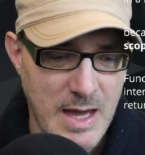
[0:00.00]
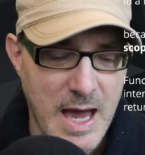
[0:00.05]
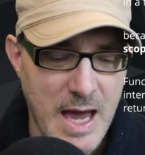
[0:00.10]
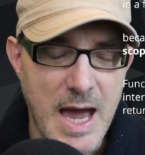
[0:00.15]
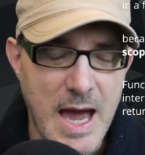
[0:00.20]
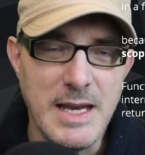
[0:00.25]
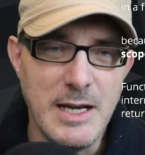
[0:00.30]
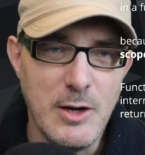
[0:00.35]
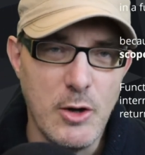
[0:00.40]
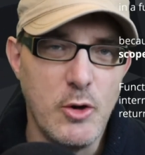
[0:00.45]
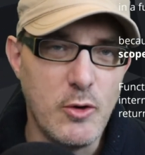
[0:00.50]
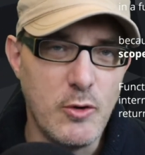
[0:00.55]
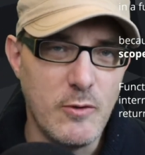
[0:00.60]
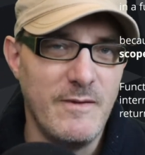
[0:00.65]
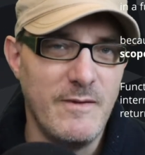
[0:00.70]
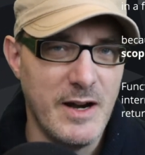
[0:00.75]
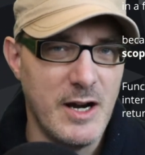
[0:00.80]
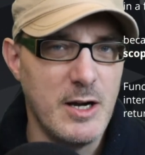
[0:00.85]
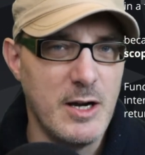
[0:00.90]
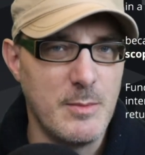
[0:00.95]
Any local
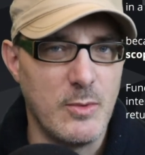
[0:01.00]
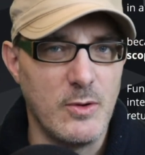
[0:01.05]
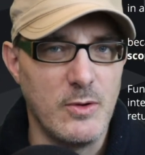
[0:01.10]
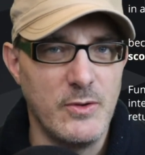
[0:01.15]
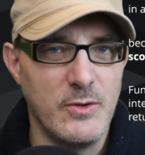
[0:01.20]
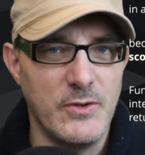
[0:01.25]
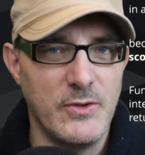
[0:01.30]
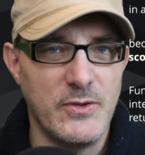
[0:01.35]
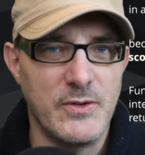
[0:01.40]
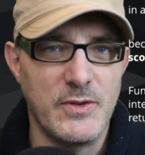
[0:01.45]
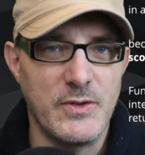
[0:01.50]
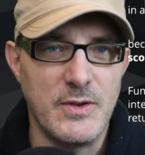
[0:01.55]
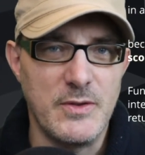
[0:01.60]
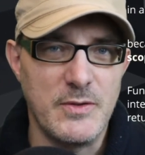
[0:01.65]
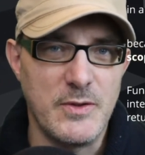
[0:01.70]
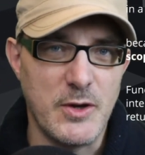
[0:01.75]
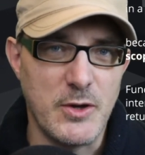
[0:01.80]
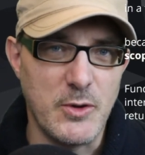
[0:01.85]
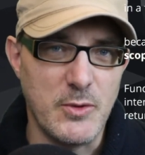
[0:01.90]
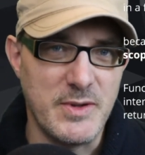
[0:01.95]
variables
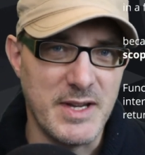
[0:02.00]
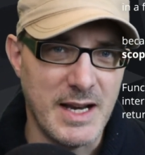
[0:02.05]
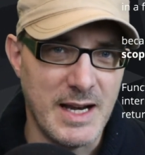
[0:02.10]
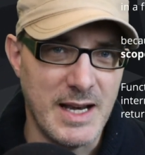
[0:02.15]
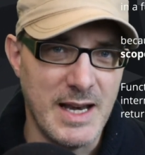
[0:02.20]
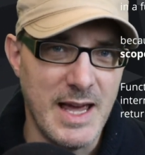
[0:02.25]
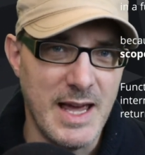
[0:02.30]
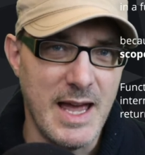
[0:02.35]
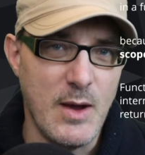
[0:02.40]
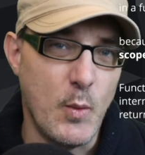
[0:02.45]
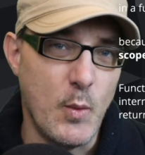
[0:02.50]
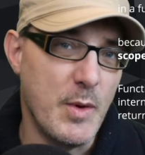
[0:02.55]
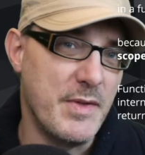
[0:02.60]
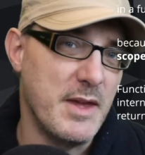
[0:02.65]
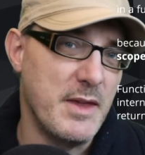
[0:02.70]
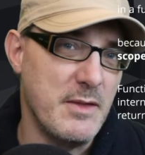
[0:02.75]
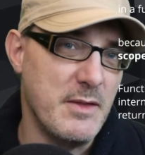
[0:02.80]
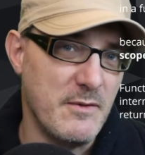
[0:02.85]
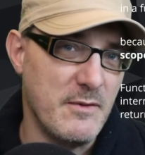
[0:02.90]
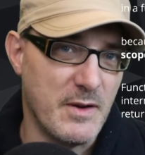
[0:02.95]
that you declare
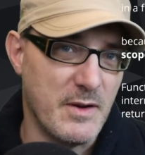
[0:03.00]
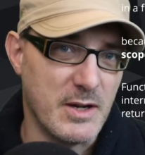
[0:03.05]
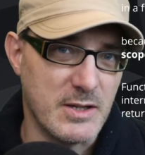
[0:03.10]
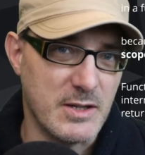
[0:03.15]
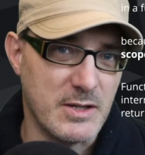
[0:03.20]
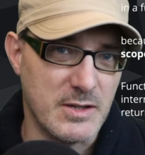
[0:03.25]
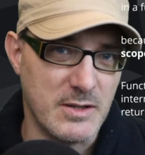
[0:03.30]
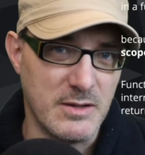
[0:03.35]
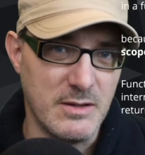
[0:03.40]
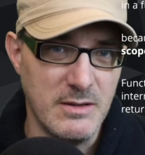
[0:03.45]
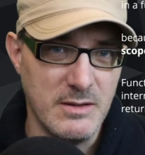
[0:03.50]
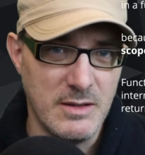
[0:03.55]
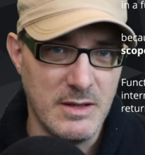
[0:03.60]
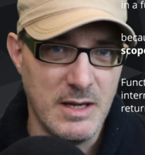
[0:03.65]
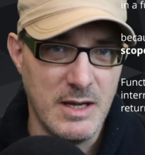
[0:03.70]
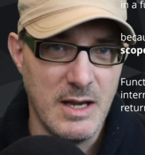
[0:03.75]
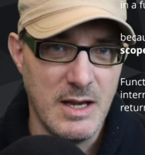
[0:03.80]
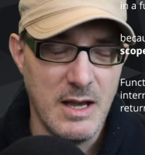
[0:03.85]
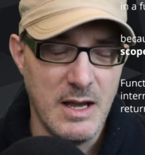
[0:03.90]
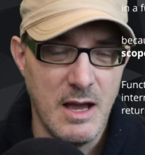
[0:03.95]
within the function
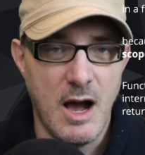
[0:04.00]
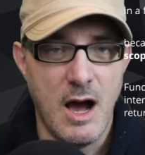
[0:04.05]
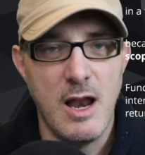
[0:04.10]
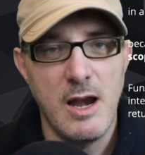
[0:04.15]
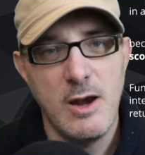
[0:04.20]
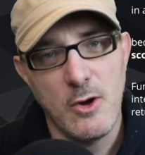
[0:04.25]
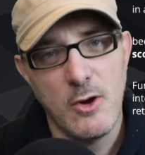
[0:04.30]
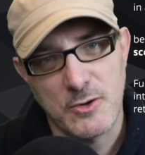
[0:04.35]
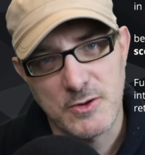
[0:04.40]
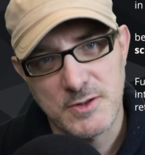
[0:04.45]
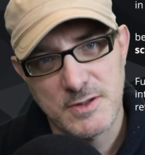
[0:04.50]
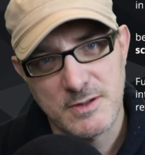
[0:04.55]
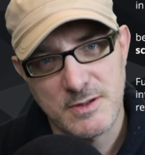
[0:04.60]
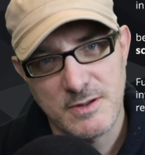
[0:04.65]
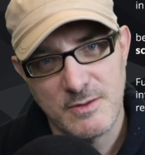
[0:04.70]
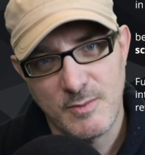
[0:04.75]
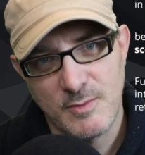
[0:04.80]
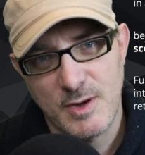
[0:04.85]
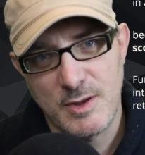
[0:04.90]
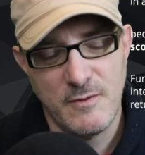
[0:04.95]
are lost
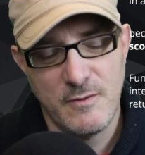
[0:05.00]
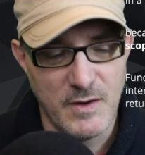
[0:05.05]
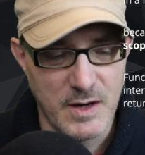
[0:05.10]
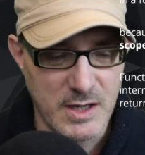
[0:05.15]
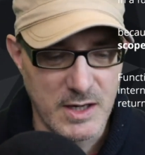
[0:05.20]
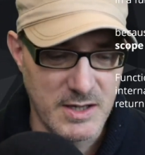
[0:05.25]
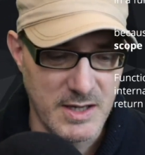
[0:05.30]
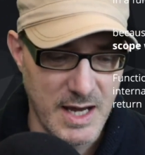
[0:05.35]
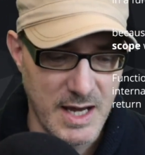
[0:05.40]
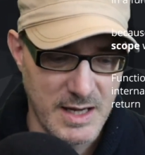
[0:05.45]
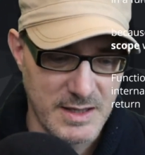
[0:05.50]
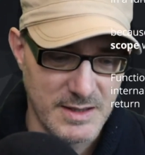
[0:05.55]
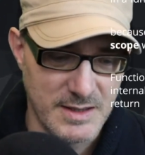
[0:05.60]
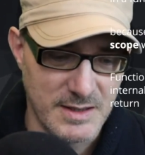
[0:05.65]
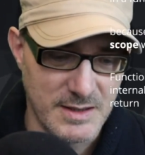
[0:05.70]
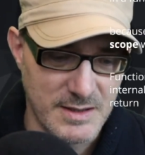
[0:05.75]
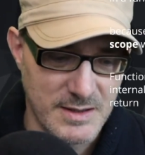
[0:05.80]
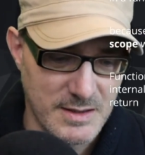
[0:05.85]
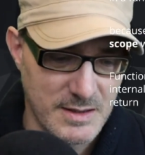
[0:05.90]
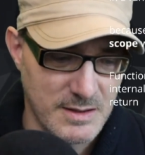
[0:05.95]
when the function
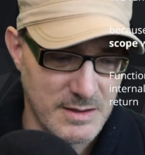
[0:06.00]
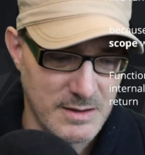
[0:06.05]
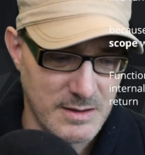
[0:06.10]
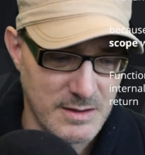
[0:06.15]
exits.